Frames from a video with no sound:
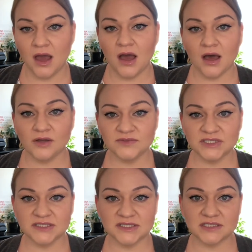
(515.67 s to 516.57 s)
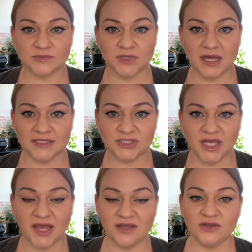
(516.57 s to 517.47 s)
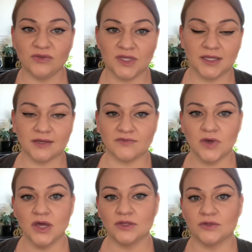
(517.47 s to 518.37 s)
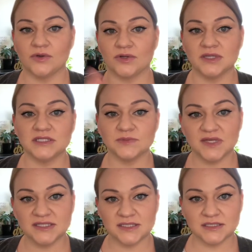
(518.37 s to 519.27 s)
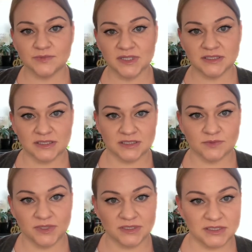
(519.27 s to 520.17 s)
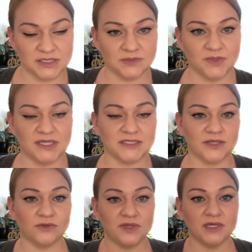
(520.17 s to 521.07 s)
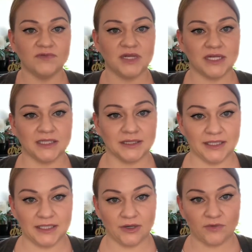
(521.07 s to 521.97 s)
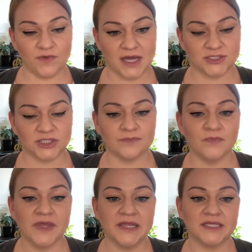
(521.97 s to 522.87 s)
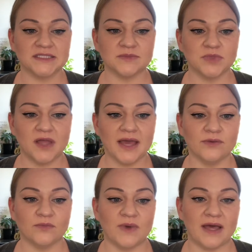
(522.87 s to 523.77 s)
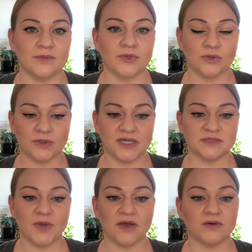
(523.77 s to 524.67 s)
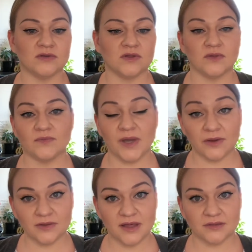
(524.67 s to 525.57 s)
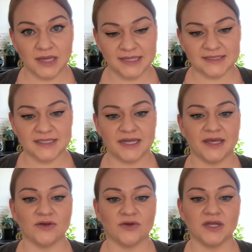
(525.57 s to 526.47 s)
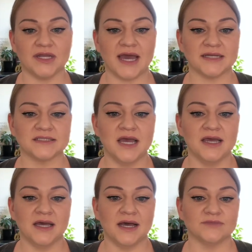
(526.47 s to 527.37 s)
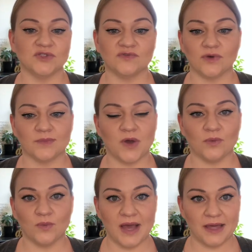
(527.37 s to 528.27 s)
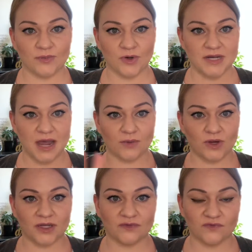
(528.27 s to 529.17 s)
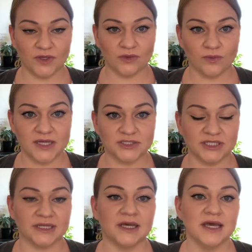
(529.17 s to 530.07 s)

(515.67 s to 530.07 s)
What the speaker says: Often in the supply chain, you think of, you go to this place, this place, this place, this place, and you think of it in a linear fashion. The supply web creates parallel lines that interconnect to form a web or network configuration.